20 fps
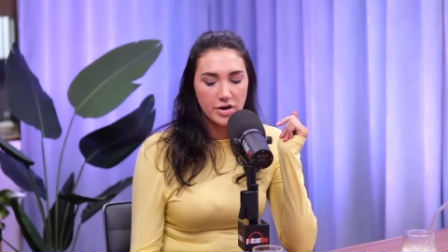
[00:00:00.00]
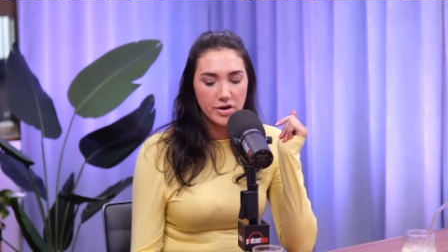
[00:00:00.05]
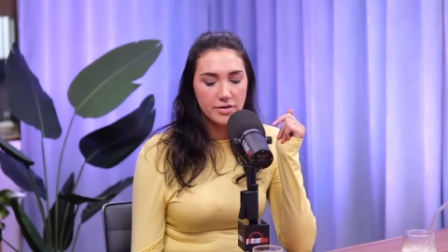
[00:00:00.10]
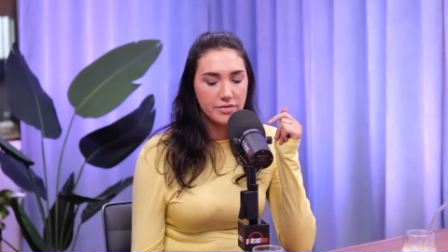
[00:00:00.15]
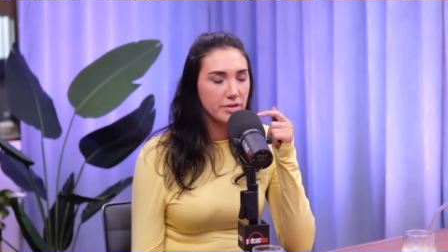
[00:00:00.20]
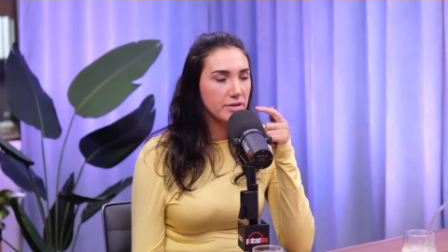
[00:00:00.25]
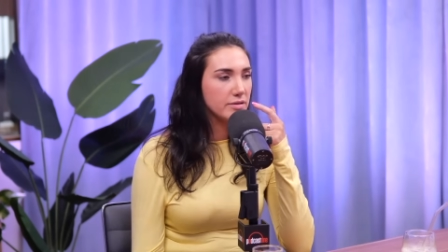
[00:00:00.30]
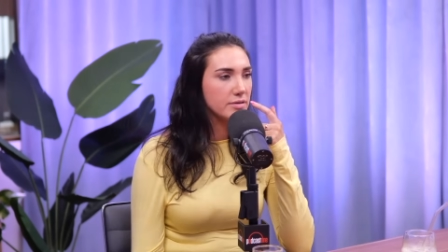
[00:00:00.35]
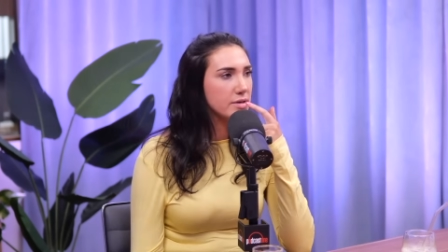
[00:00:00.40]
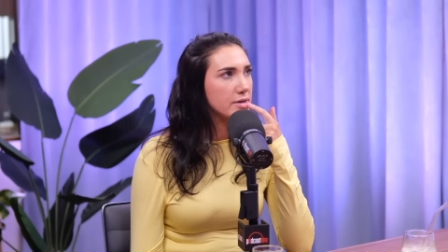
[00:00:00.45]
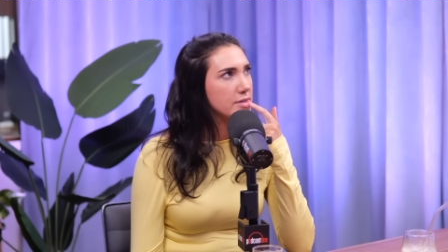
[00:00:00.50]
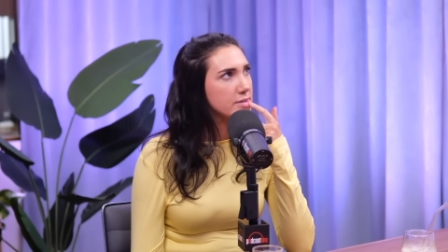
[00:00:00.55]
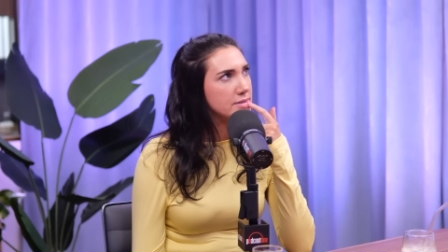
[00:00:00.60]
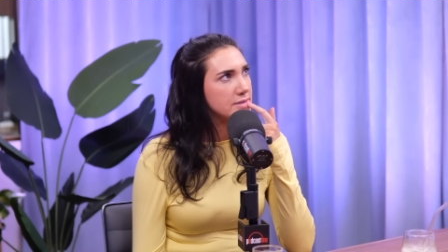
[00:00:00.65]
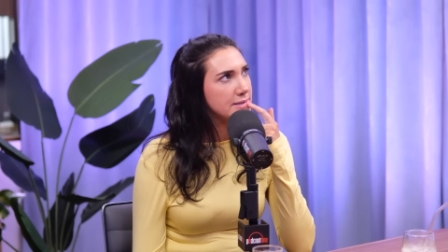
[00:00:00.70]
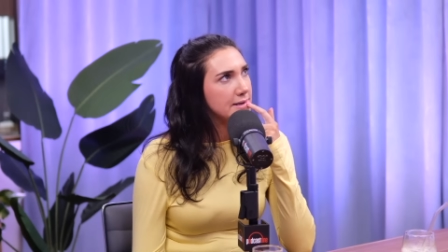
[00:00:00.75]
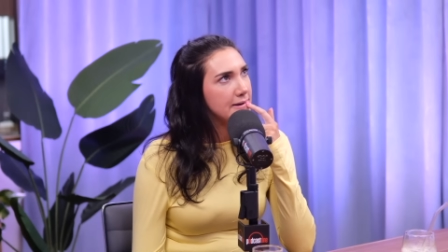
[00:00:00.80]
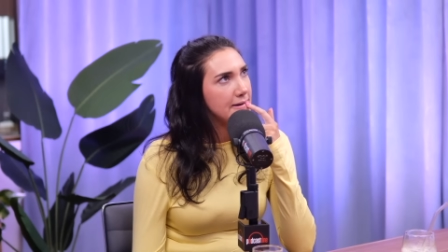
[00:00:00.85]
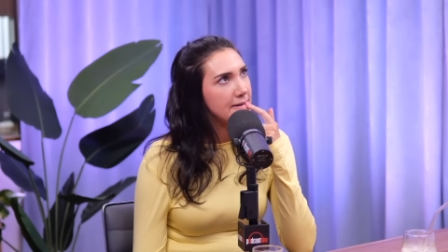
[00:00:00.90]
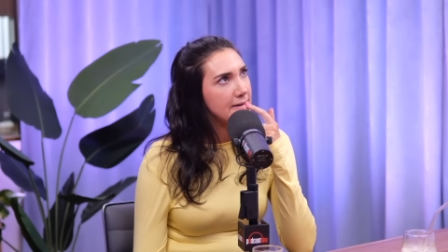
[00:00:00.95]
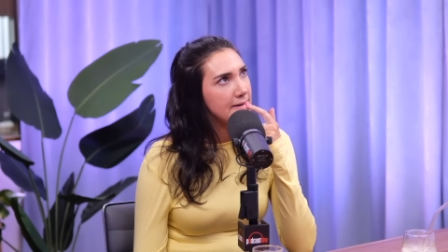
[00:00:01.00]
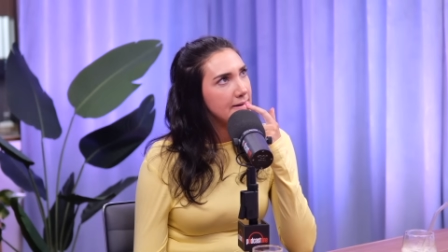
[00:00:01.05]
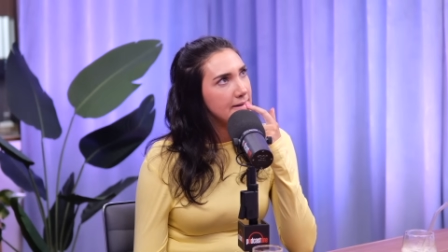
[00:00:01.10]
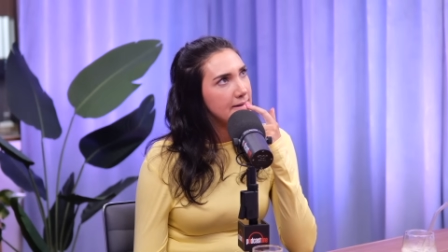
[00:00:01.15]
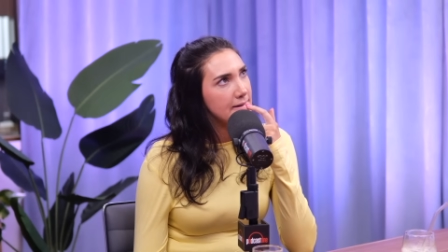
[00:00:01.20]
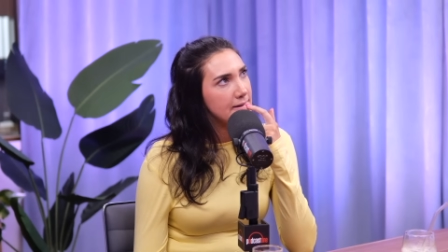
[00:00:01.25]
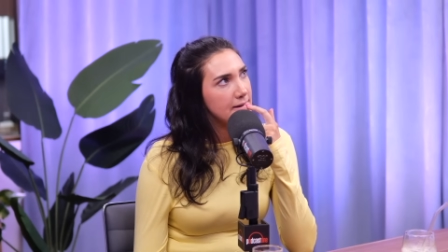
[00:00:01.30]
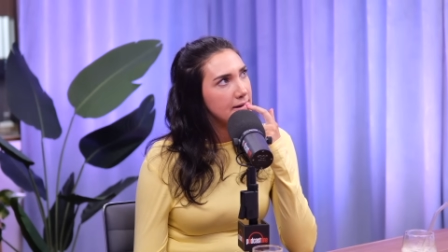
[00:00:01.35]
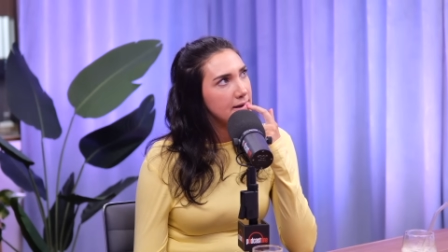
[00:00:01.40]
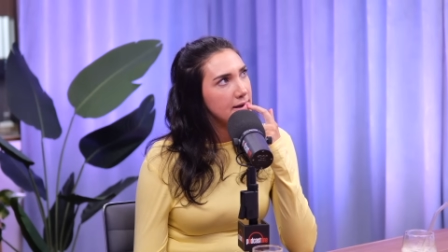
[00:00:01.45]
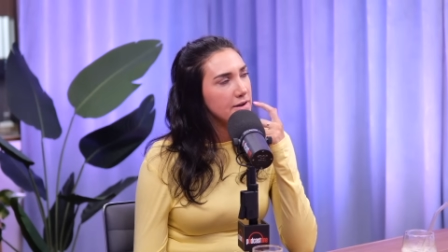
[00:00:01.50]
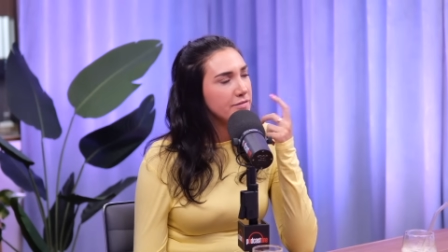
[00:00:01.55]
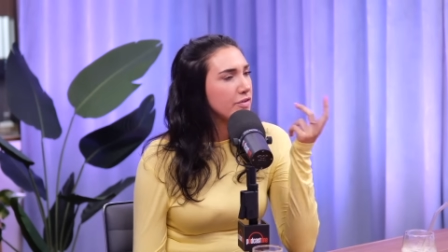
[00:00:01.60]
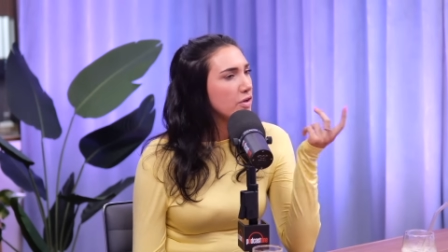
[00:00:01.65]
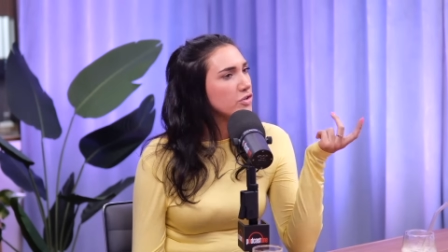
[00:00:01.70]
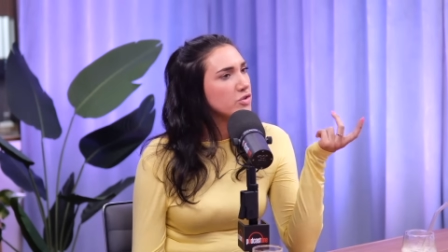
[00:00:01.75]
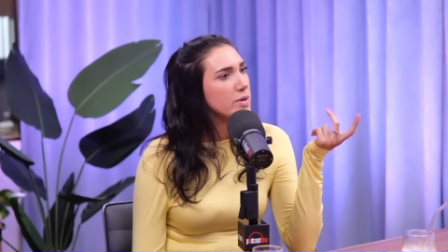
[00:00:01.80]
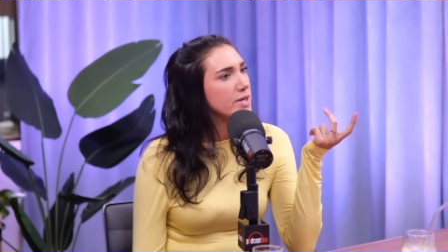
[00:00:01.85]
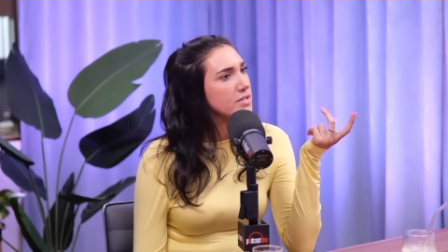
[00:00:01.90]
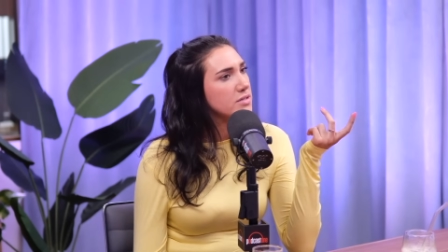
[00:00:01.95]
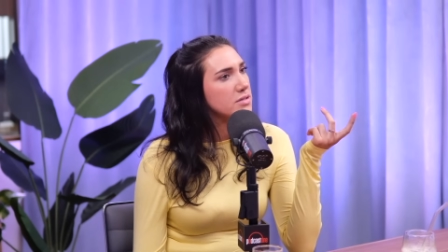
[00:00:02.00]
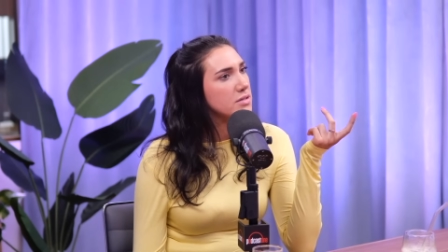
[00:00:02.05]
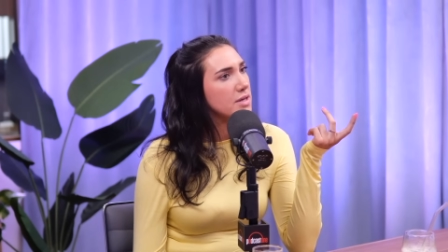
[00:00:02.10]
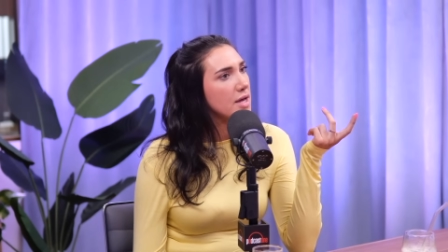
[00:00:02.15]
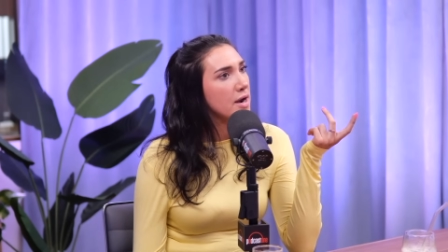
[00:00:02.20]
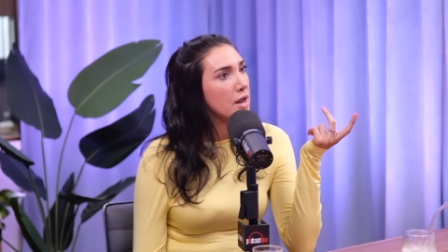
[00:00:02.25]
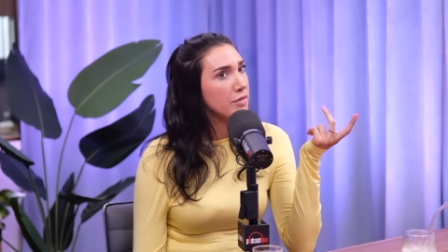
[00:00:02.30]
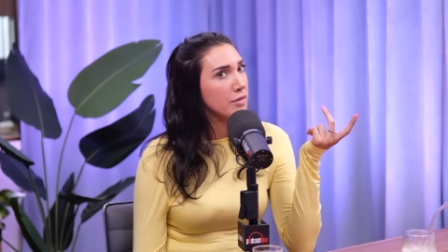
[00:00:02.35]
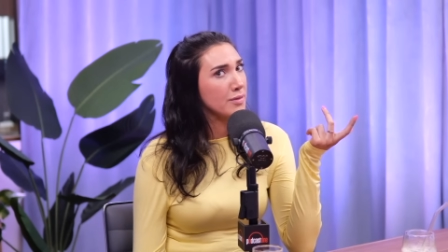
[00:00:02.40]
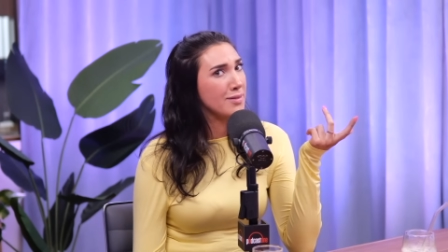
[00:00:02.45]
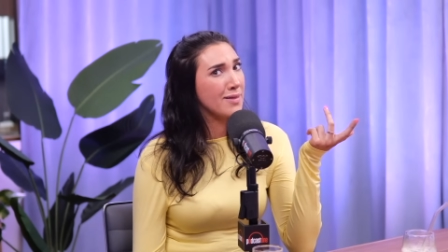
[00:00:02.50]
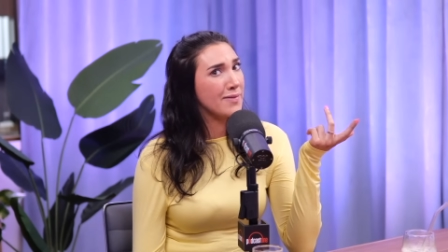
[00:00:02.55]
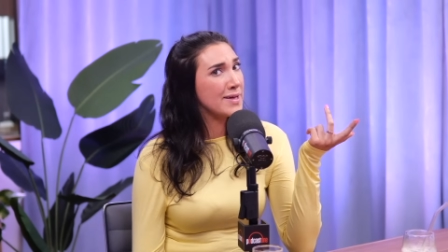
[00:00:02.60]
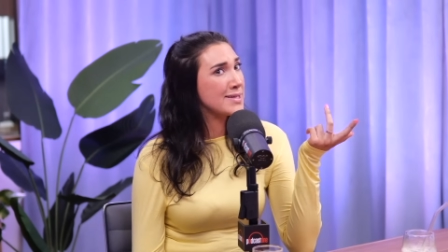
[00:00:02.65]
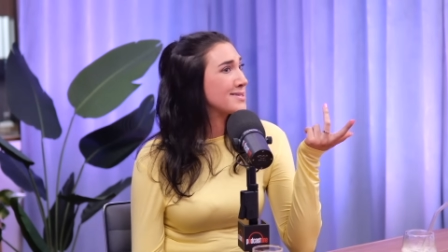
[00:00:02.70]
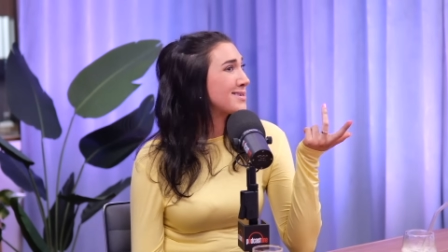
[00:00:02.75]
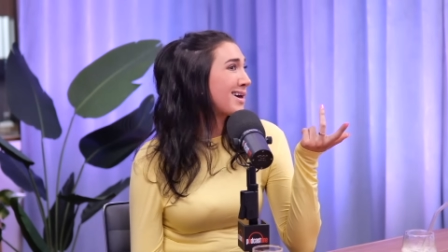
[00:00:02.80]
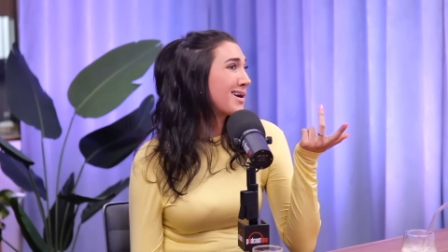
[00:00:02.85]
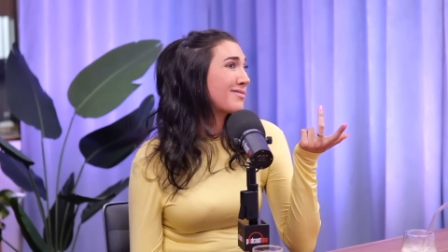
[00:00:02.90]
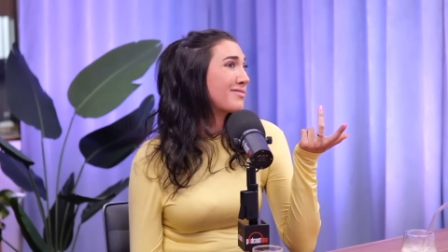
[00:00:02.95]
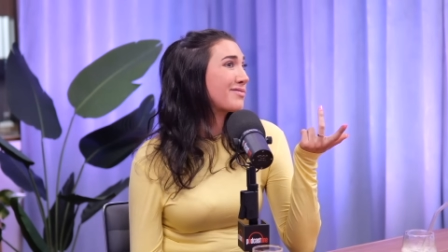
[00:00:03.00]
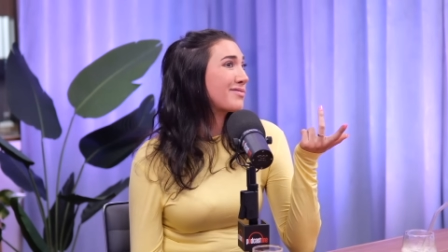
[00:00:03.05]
I think that it fluctuates. And I think that that's life.